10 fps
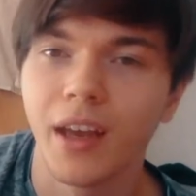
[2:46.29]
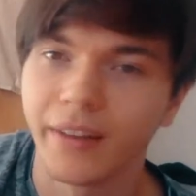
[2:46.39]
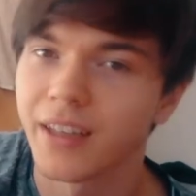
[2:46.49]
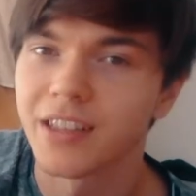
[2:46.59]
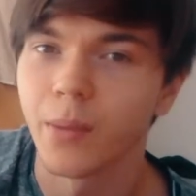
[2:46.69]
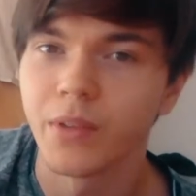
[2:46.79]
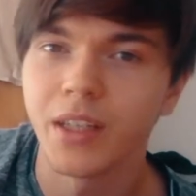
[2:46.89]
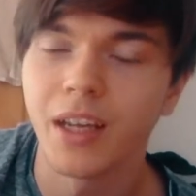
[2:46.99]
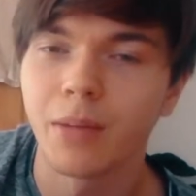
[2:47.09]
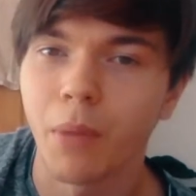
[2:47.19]
And yes, I'm
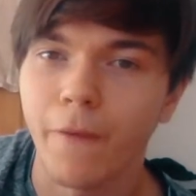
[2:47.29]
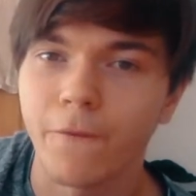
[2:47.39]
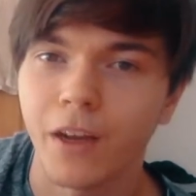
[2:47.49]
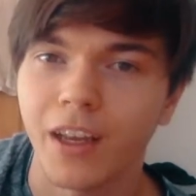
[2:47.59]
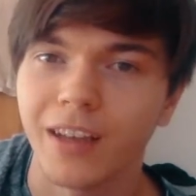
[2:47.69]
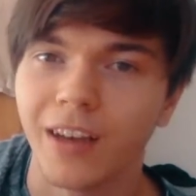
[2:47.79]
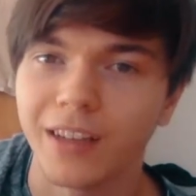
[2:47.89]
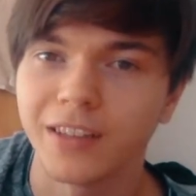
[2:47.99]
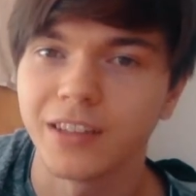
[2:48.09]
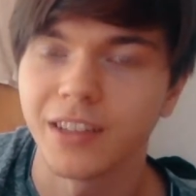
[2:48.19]
sitting in my fucking
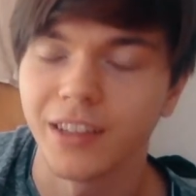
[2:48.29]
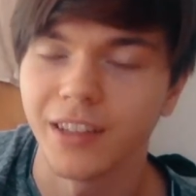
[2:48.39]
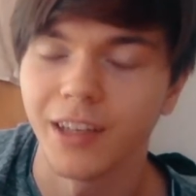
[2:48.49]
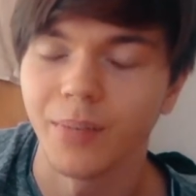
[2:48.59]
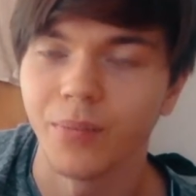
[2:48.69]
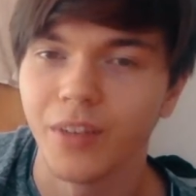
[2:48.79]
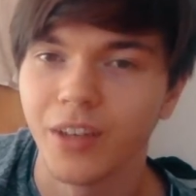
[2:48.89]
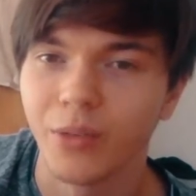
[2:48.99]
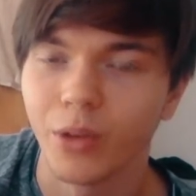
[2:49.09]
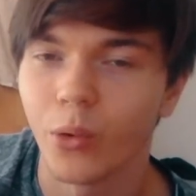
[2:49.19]
hut and I'm
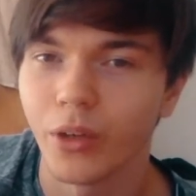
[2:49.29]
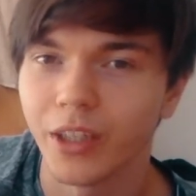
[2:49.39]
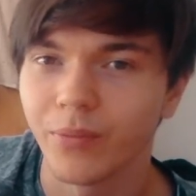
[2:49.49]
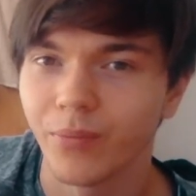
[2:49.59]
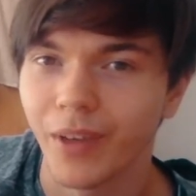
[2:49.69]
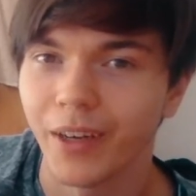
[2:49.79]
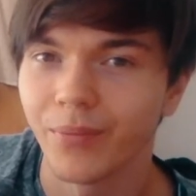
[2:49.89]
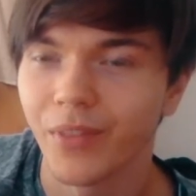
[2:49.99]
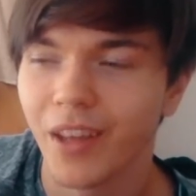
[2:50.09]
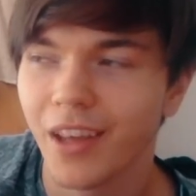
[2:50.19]
recording. Yeah.
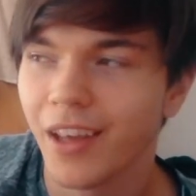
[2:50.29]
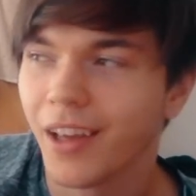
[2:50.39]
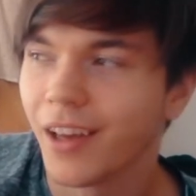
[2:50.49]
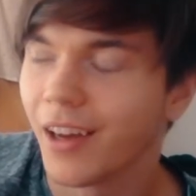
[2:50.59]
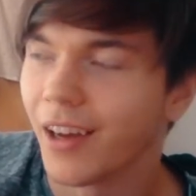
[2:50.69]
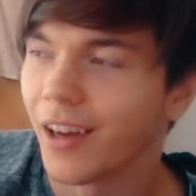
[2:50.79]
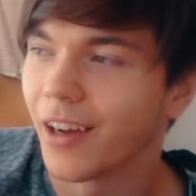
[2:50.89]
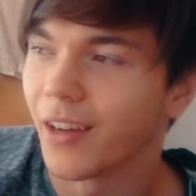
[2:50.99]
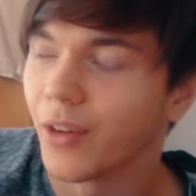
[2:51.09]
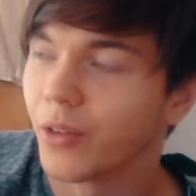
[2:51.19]

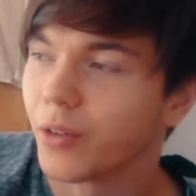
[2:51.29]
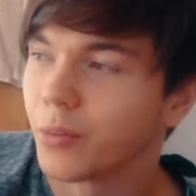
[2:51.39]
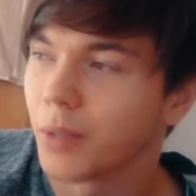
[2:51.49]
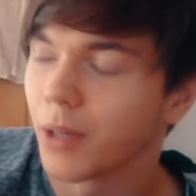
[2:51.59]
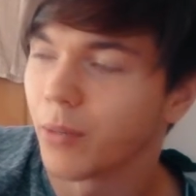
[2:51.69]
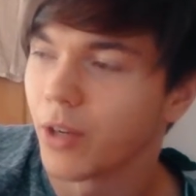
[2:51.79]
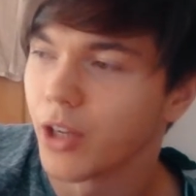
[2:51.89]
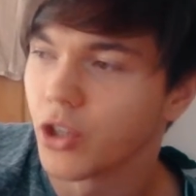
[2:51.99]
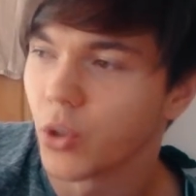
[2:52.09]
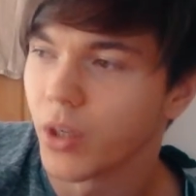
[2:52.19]
But I'm going to
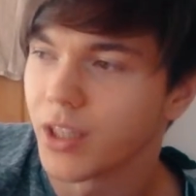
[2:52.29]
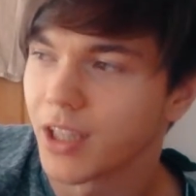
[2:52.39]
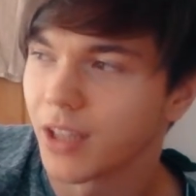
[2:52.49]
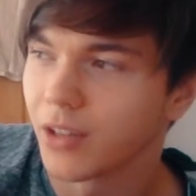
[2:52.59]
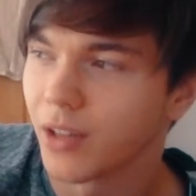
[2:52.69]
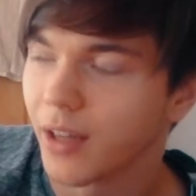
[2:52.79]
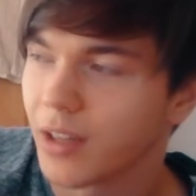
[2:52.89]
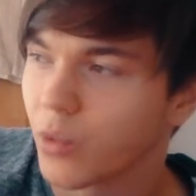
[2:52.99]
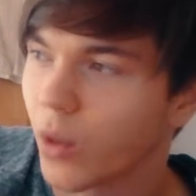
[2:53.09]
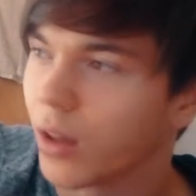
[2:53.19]
enjoy the sun today
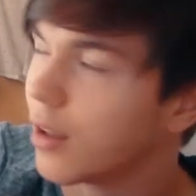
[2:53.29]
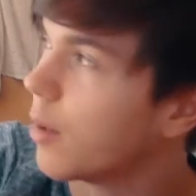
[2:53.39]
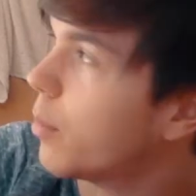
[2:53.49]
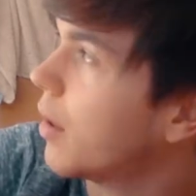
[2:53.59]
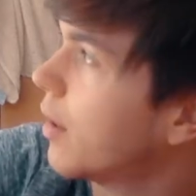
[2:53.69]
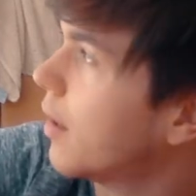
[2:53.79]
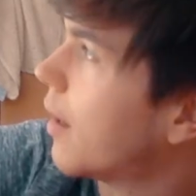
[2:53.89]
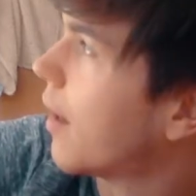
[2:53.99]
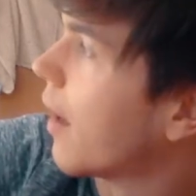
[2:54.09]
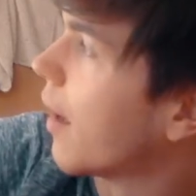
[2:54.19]
as well a bit.
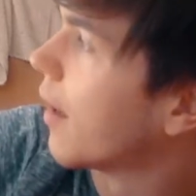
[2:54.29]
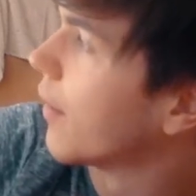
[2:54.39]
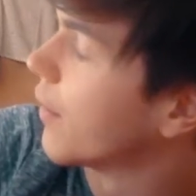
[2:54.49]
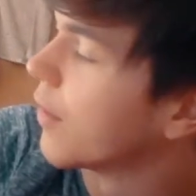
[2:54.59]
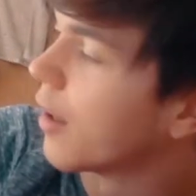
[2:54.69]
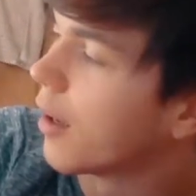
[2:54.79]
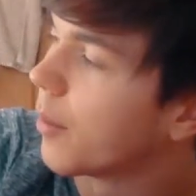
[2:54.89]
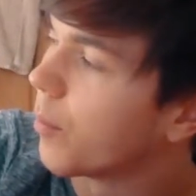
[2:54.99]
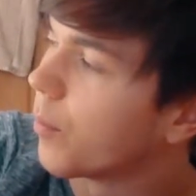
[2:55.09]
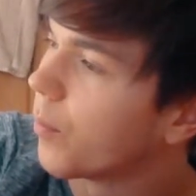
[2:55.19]
And
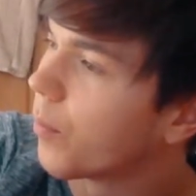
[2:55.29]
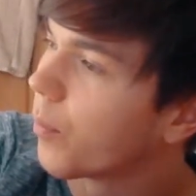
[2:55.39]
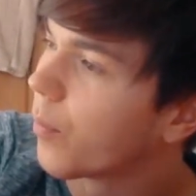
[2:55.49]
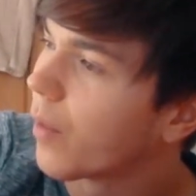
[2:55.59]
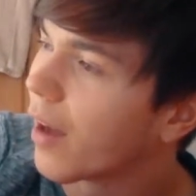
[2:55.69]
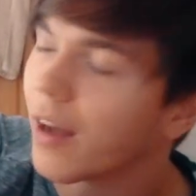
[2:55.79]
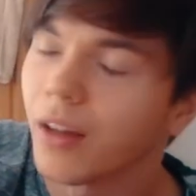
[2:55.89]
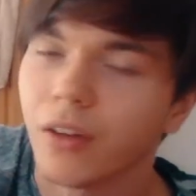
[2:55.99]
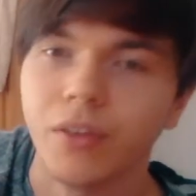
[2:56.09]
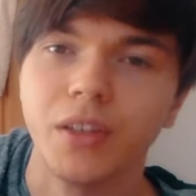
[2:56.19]
I
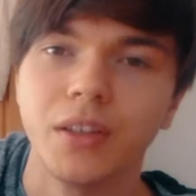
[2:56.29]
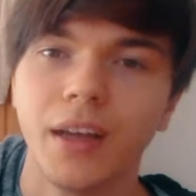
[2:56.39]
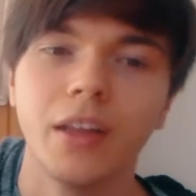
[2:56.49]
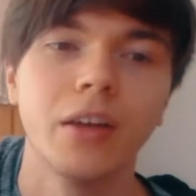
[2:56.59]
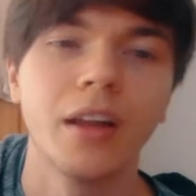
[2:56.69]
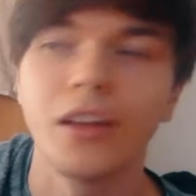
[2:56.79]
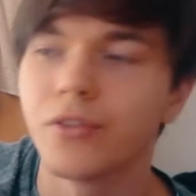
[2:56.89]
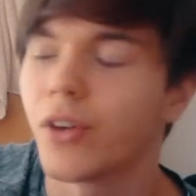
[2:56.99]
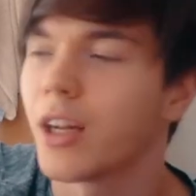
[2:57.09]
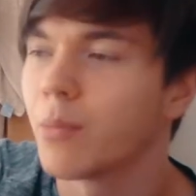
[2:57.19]
love it. I
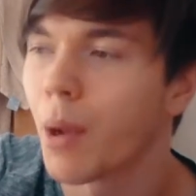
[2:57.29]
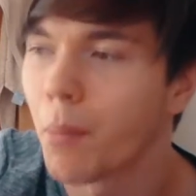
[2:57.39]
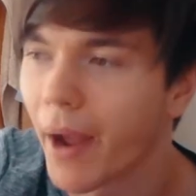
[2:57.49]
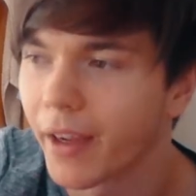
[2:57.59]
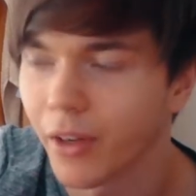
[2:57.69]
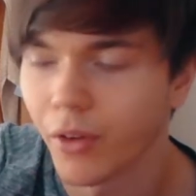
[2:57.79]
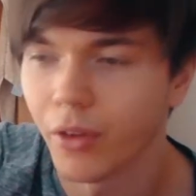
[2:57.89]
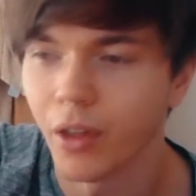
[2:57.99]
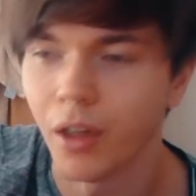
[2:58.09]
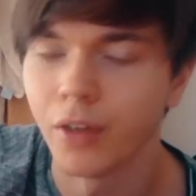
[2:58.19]
love riding my bike
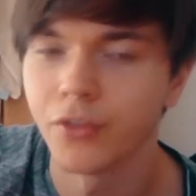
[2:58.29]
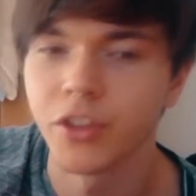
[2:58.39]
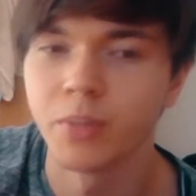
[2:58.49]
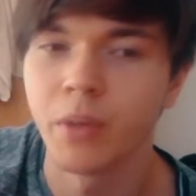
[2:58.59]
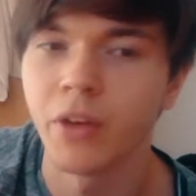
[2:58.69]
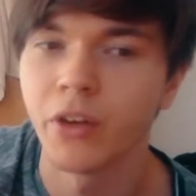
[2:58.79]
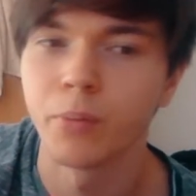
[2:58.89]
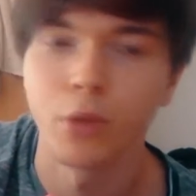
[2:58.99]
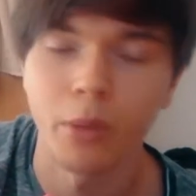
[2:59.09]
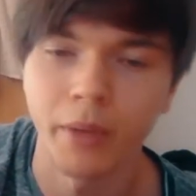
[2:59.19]
around. I love just being on a
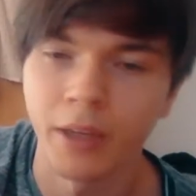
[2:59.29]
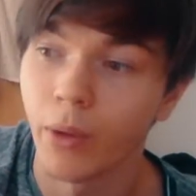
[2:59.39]
promenade.